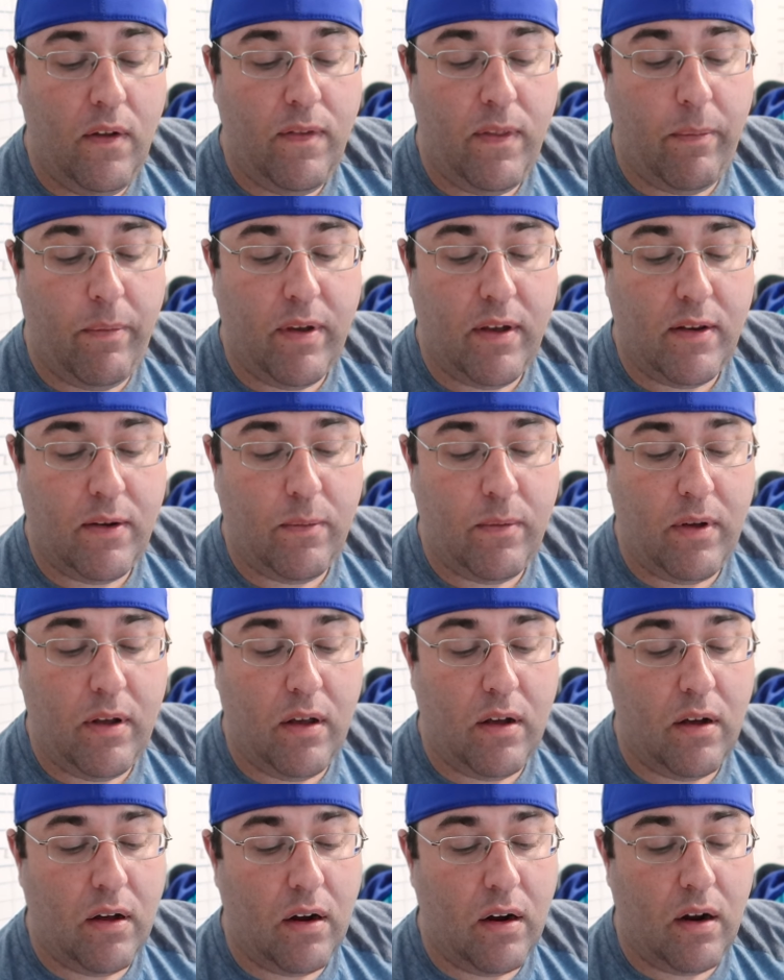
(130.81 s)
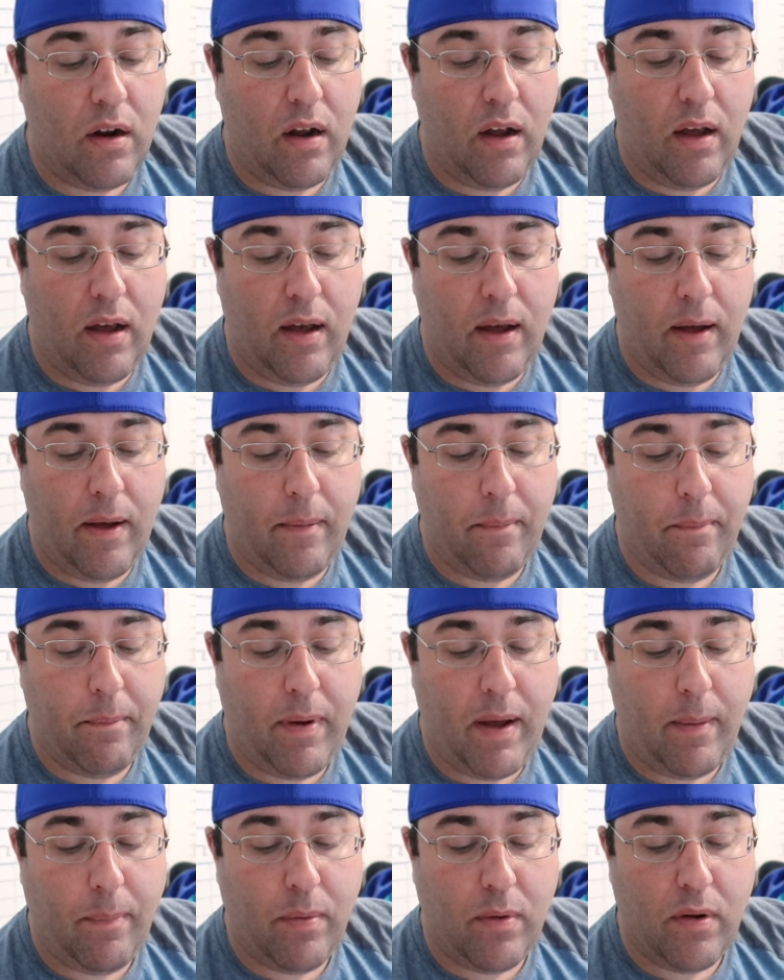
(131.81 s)
Then we cut to where um,
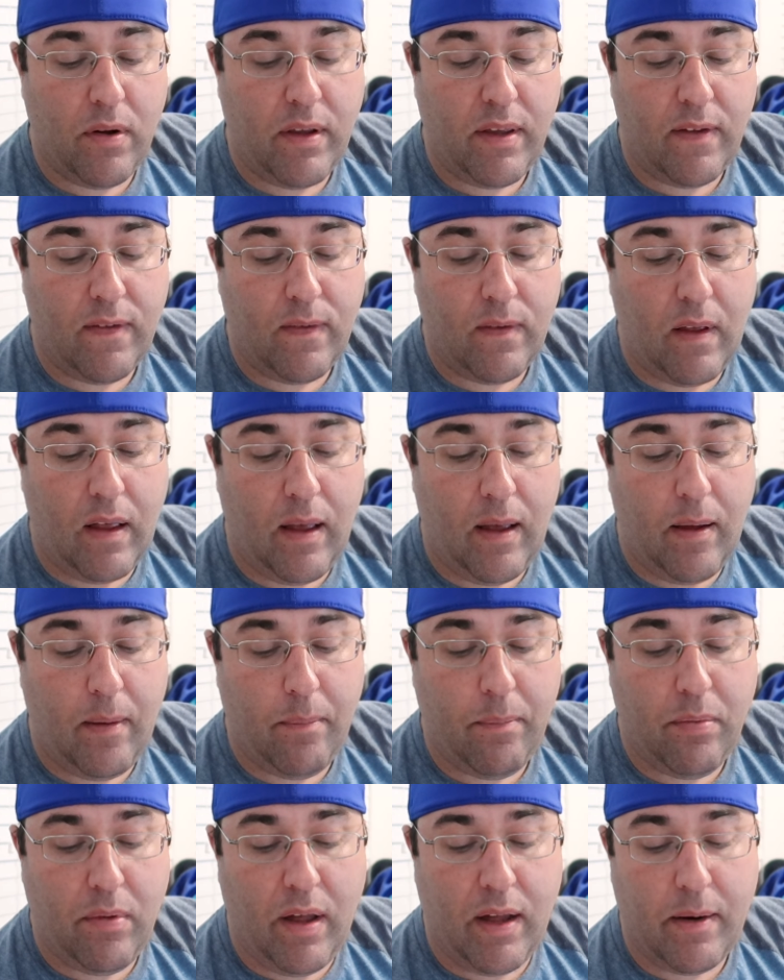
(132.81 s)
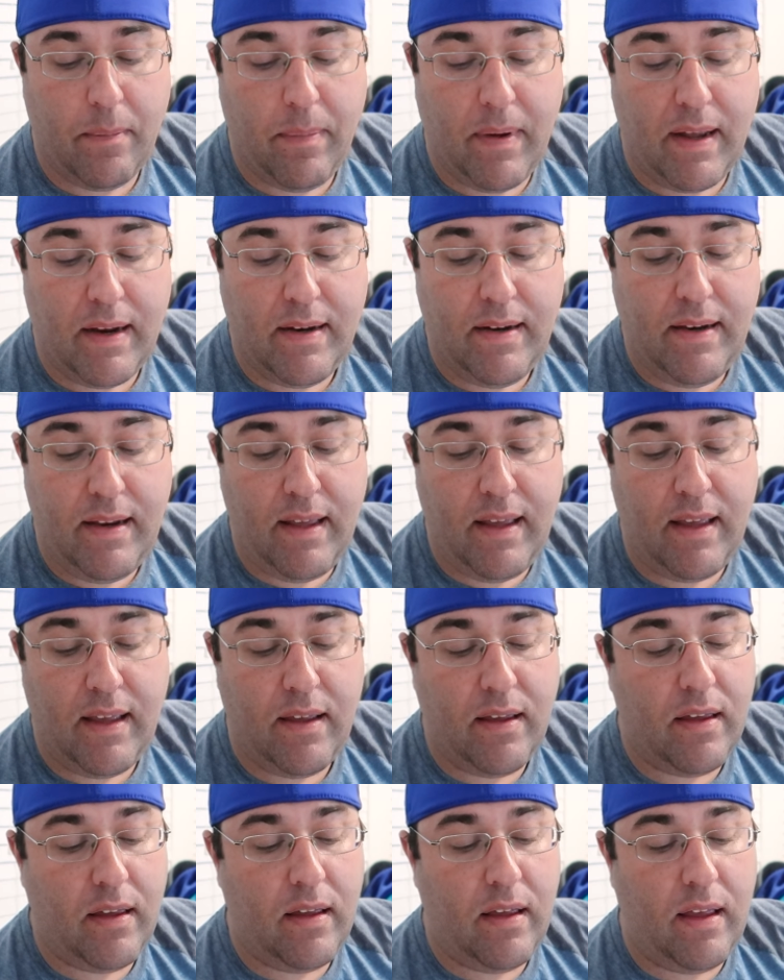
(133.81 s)
Piper gets um, blocked by
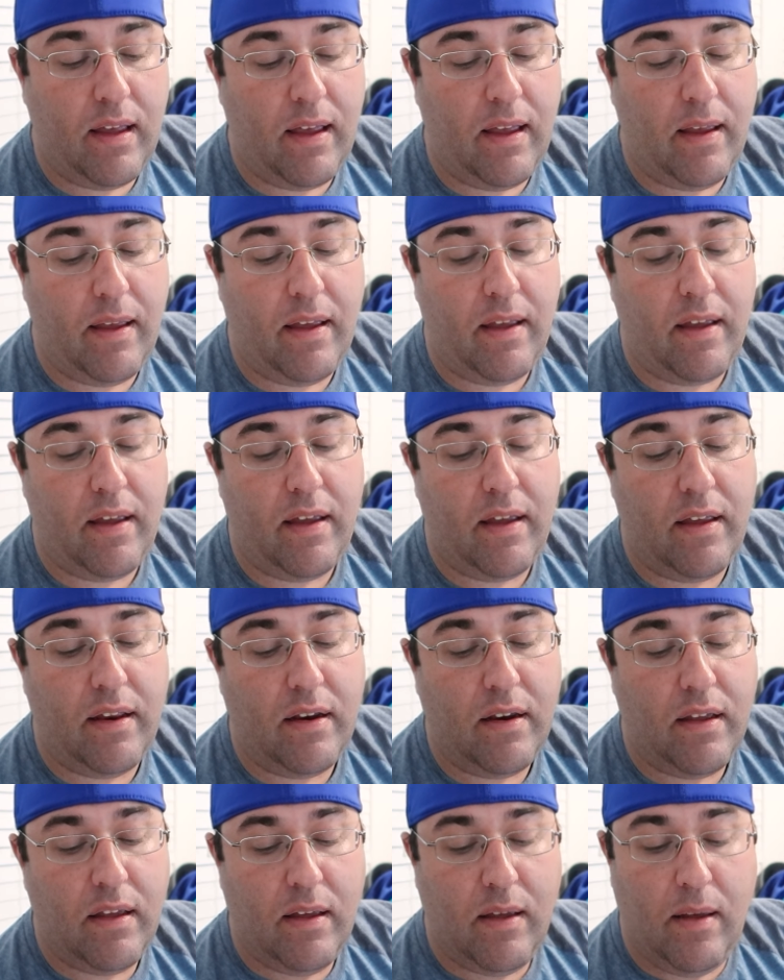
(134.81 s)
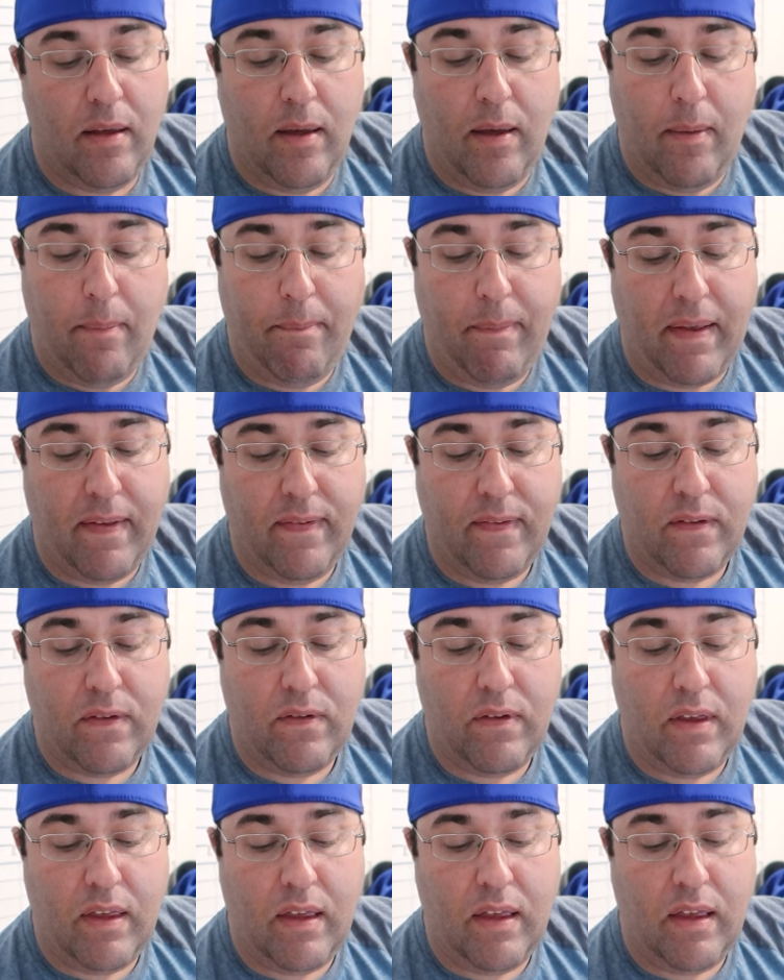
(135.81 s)
Deke, and
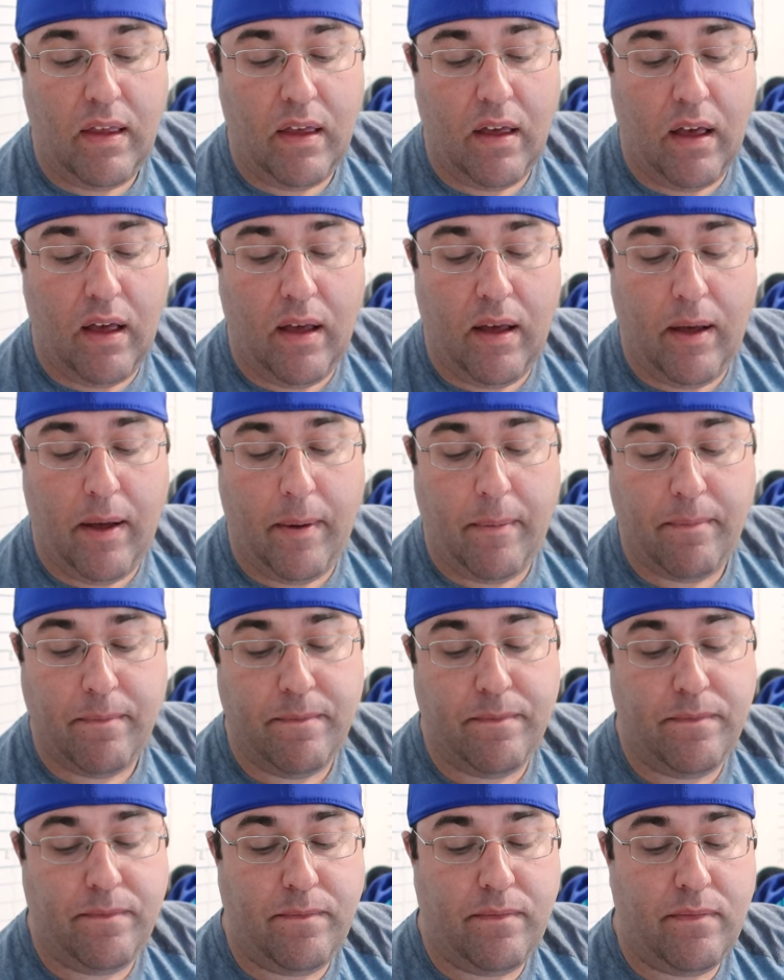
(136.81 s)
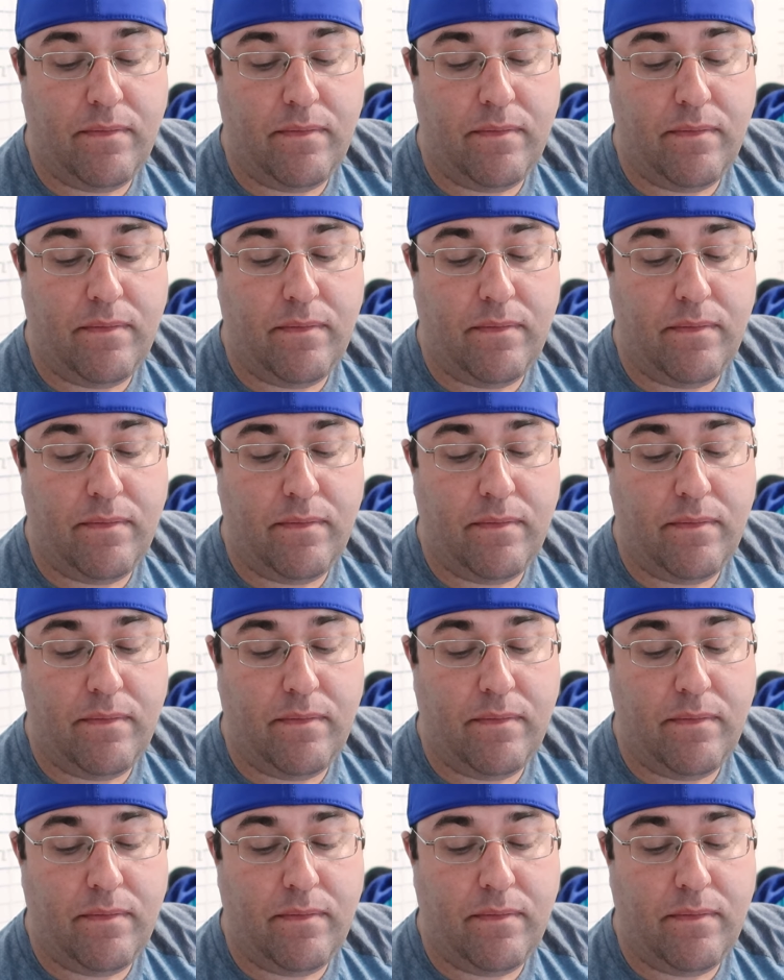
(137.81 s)
basically, um,